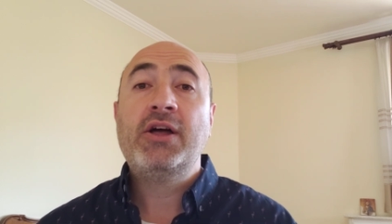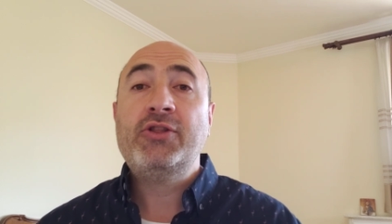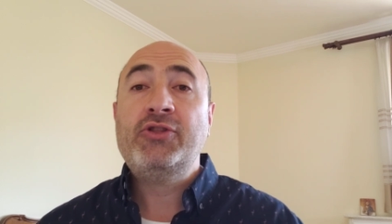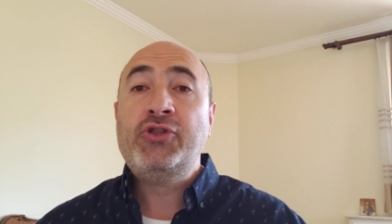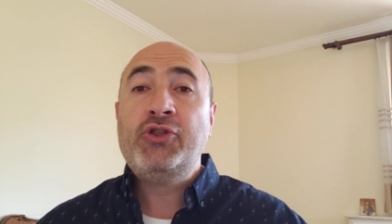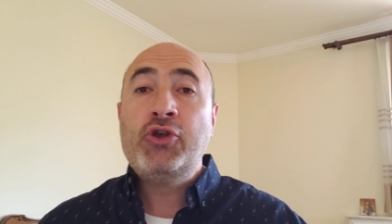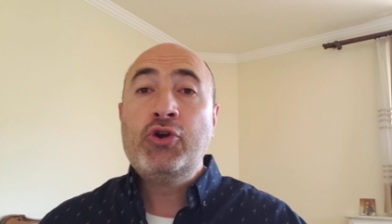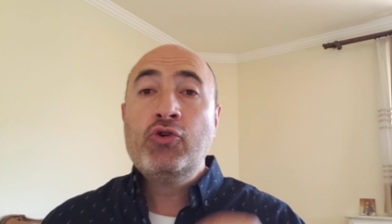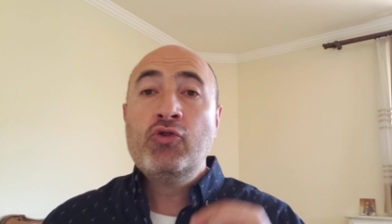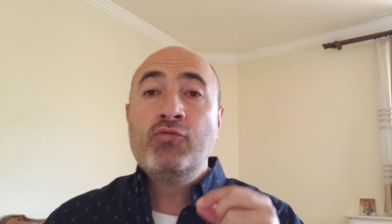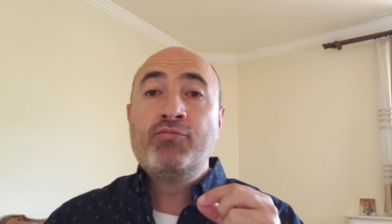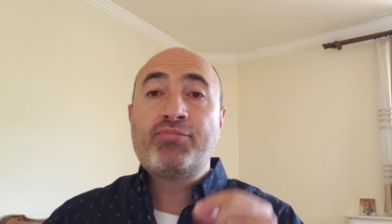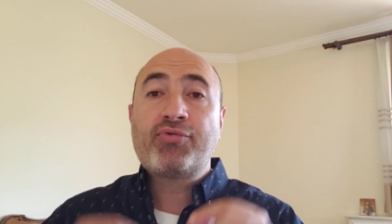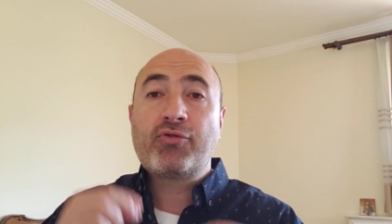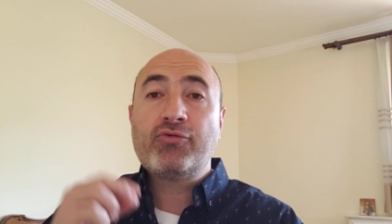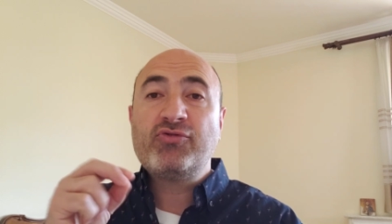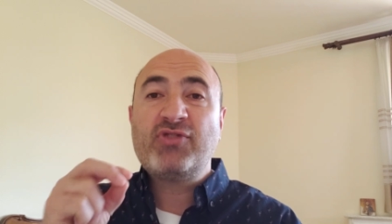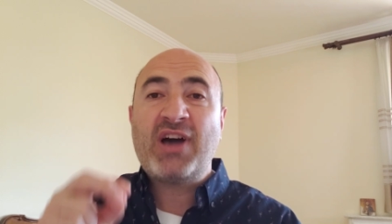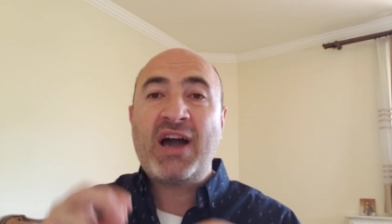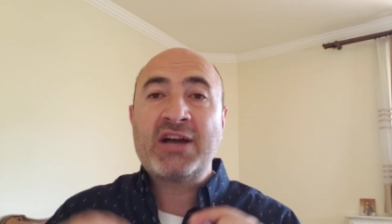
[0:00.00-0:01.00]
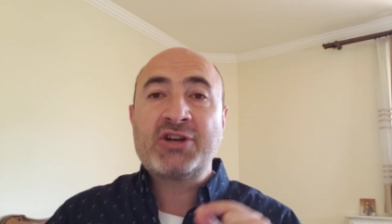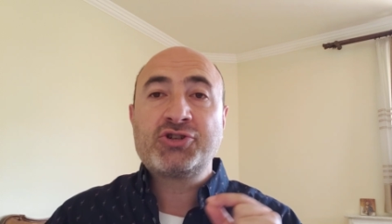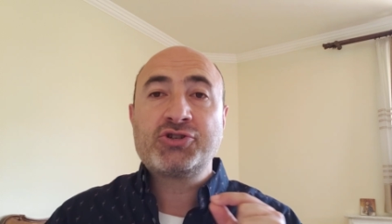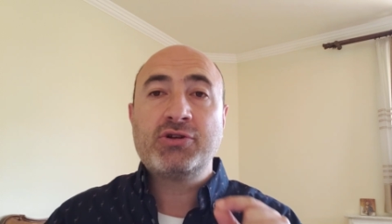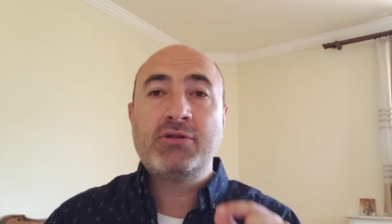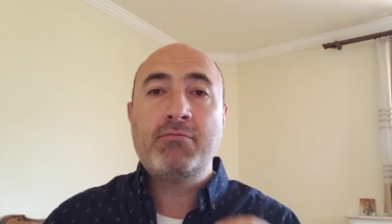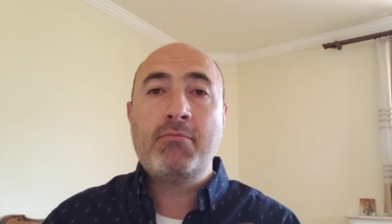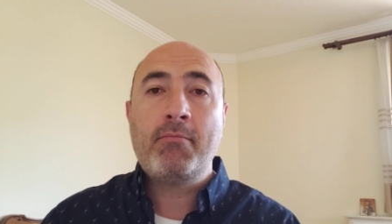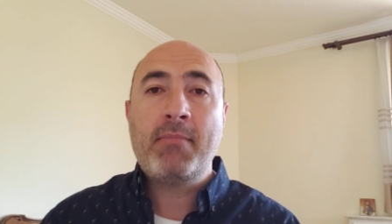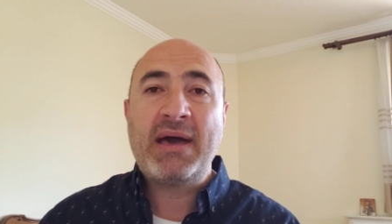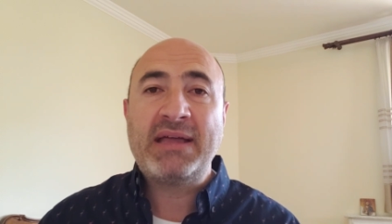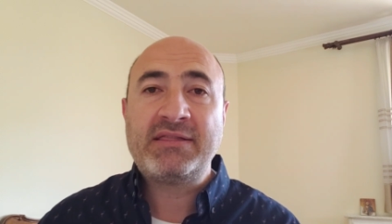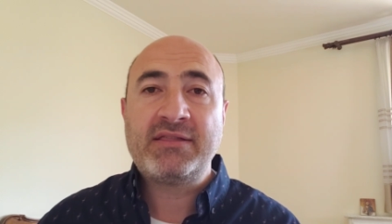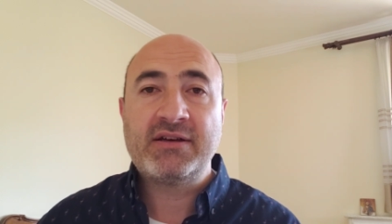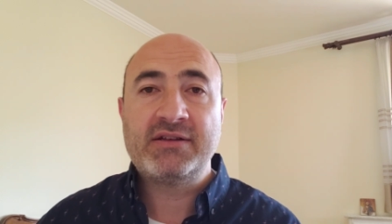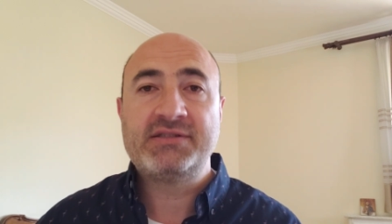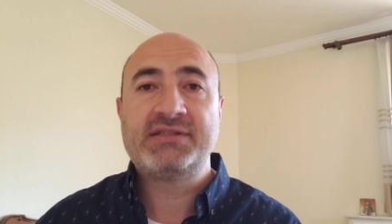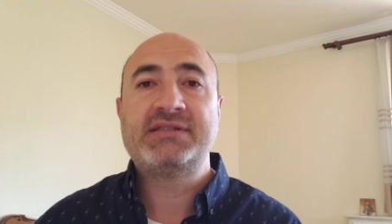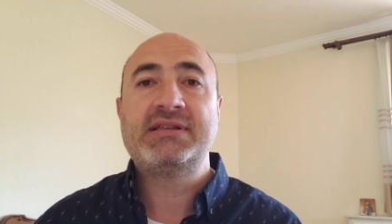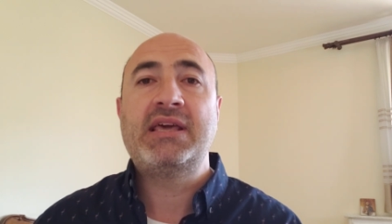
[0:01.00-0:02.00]
new production
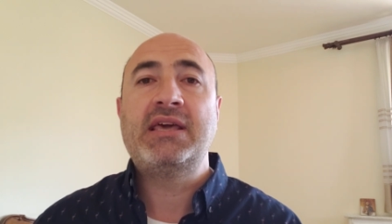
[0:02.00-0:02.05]
methods